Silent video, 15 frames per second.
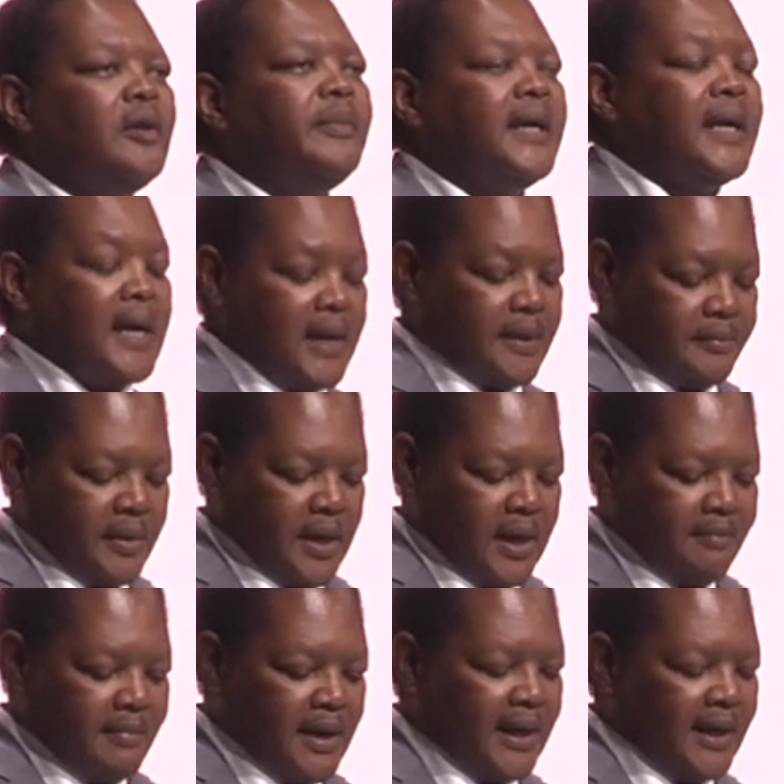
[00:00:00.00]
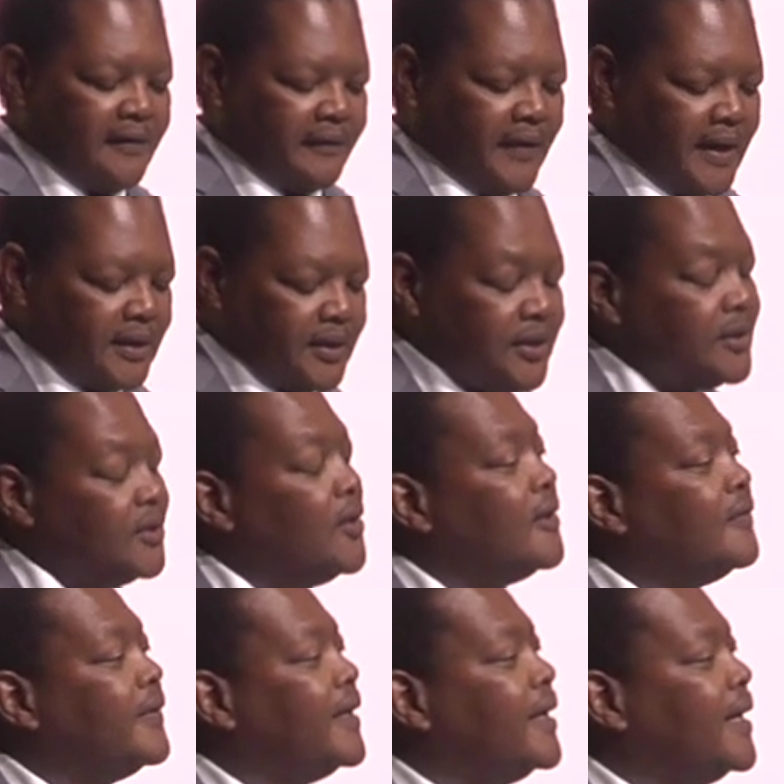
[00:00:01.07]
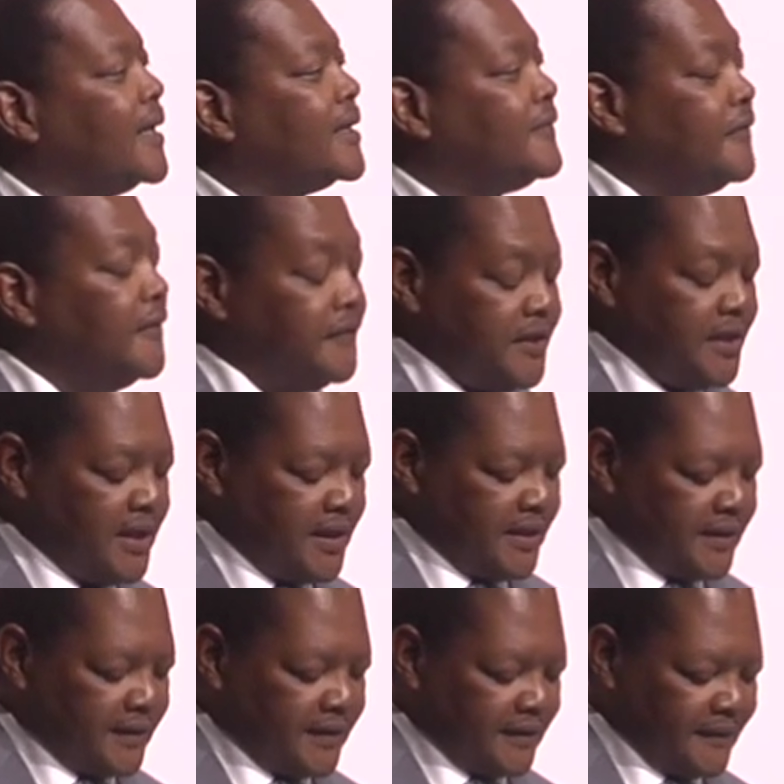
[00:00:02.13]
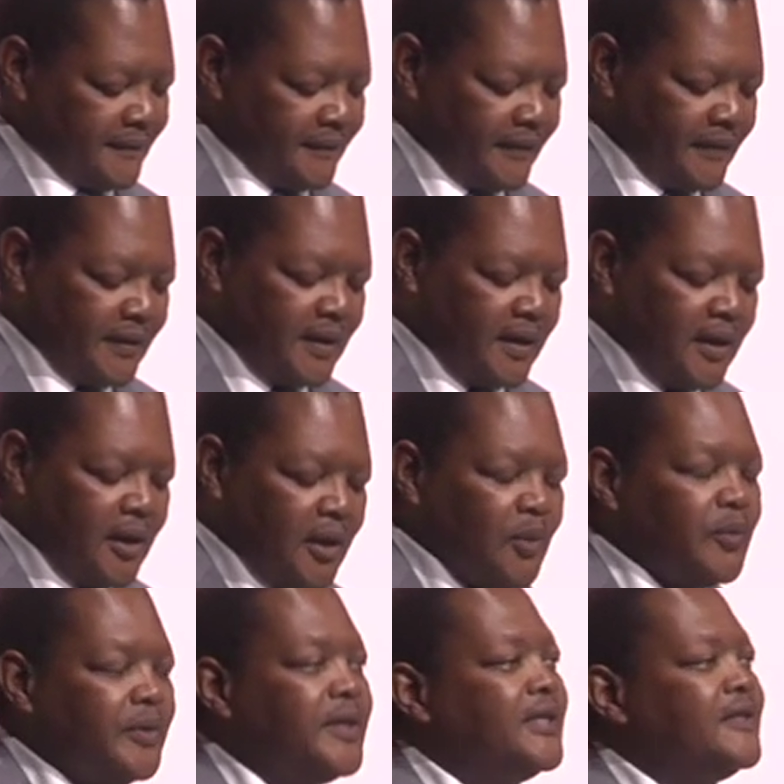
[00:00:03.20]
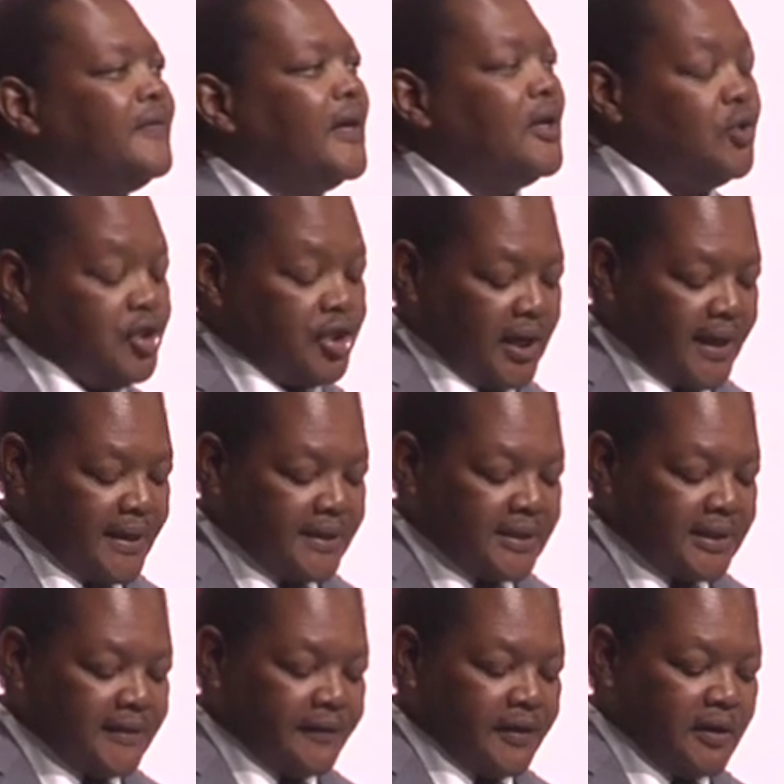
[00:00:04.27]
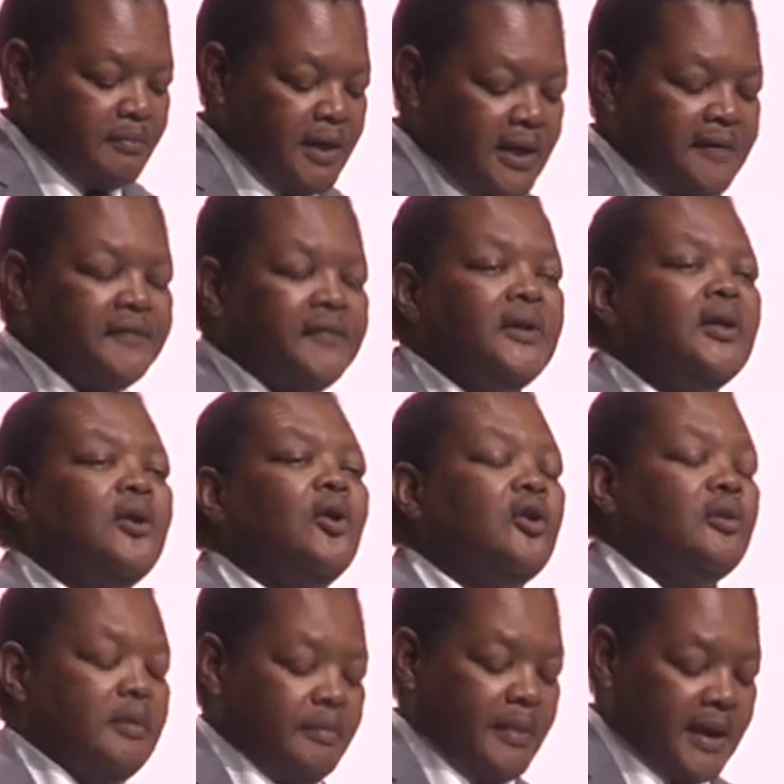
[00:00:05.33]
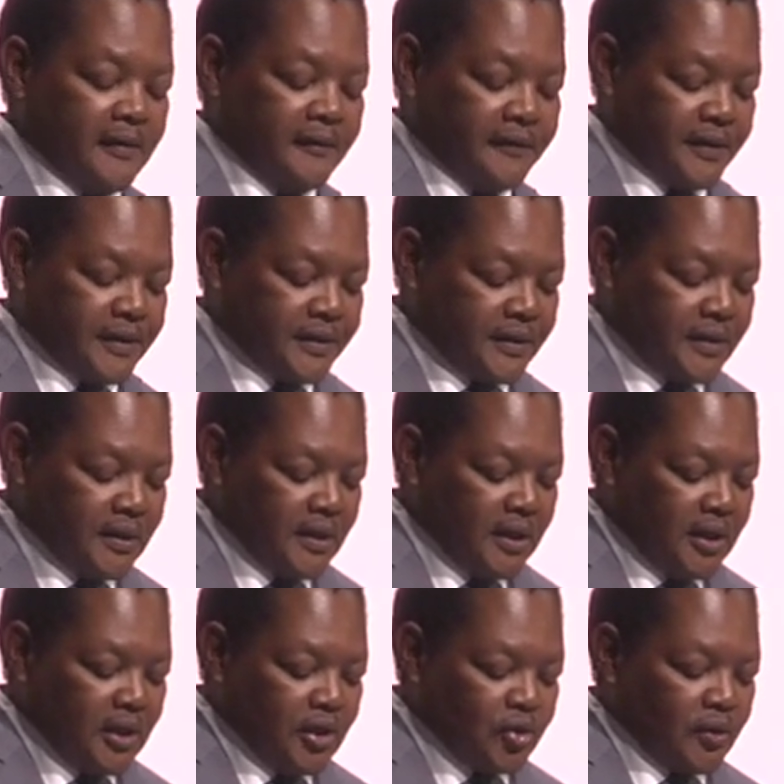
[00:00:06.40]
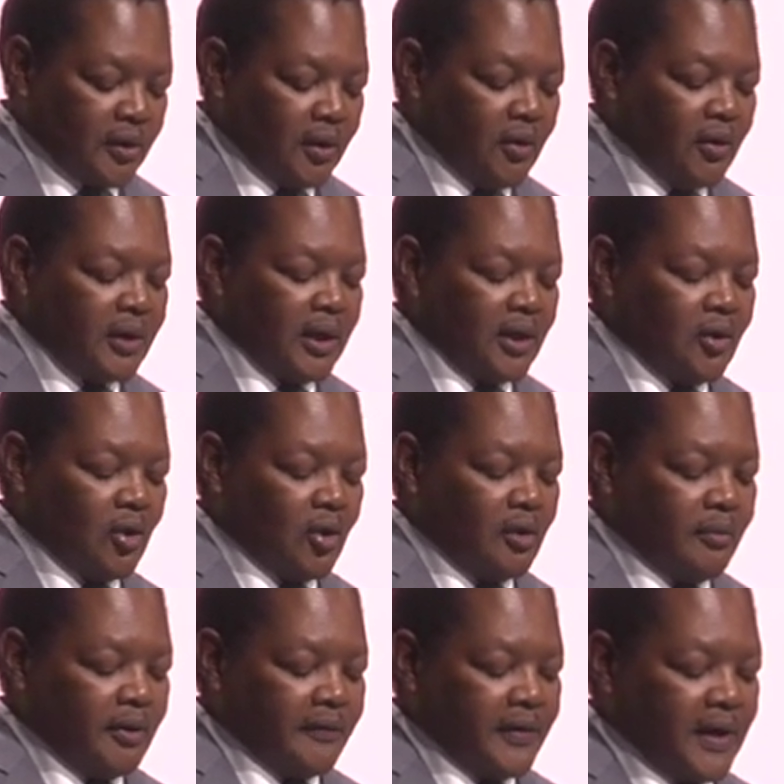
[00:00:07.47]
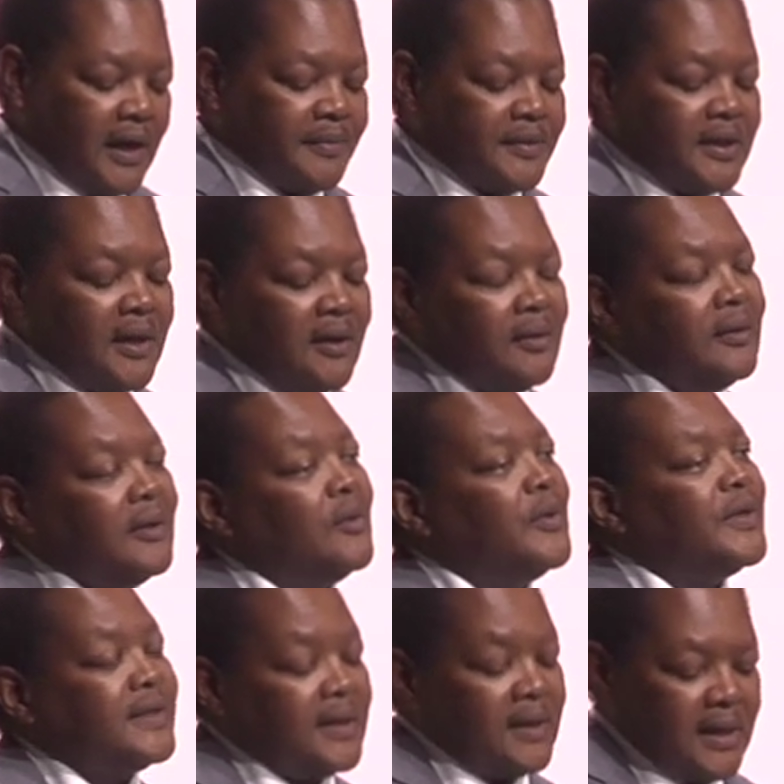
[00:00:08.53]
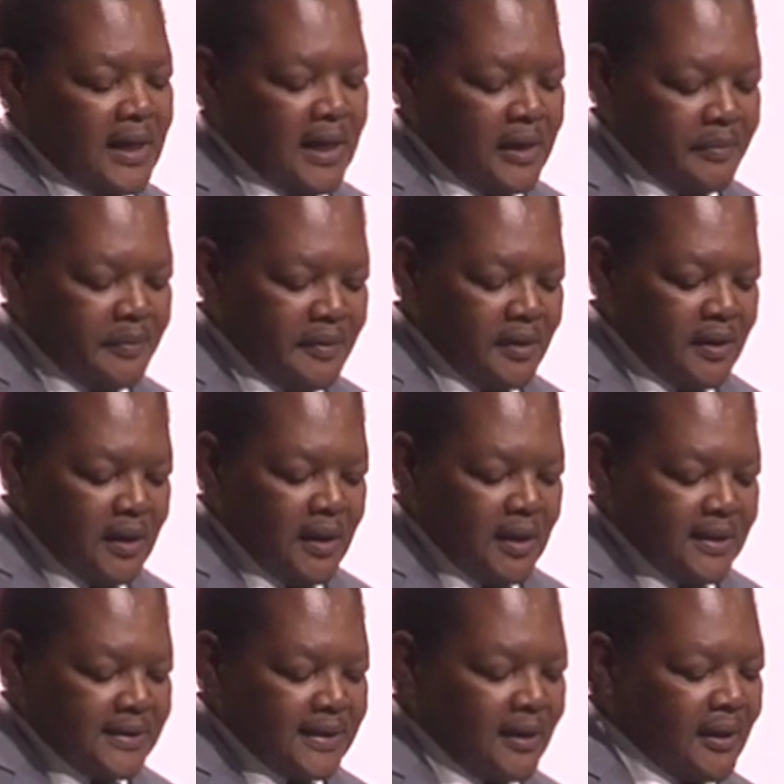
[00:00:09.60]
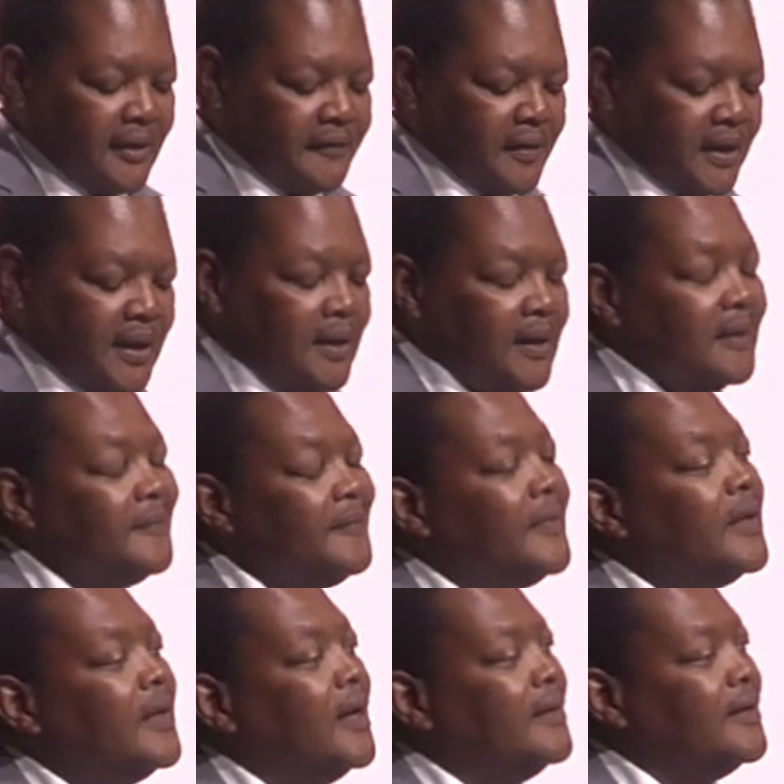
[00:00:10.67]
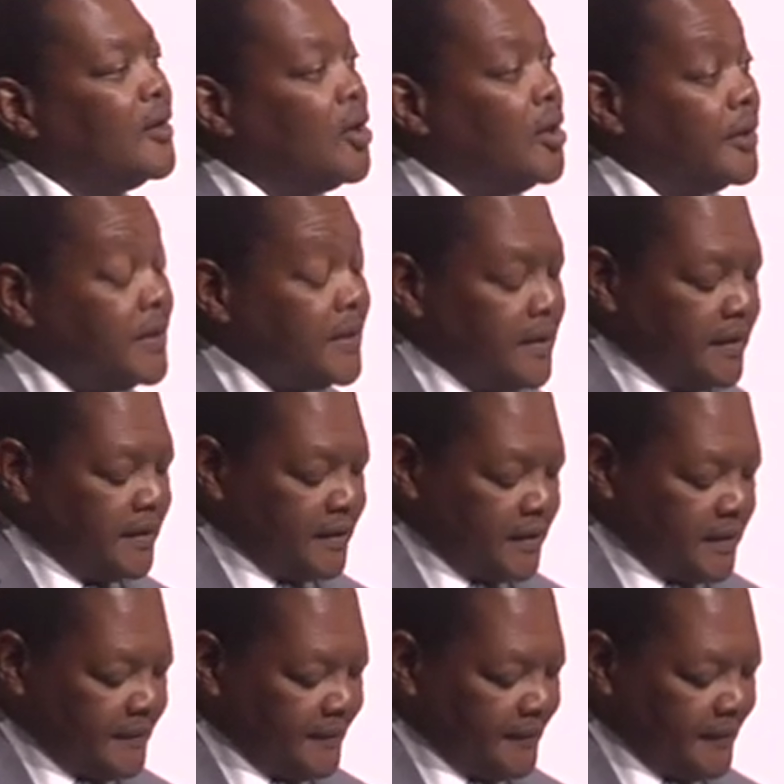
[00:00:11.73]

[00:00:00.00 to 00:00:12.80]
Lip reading: and become a mega event over the next 50 years, with its value chain delivering meaningful economic benefit to the local economy of Cape Town, the Western Cape, South Africa, and the continent.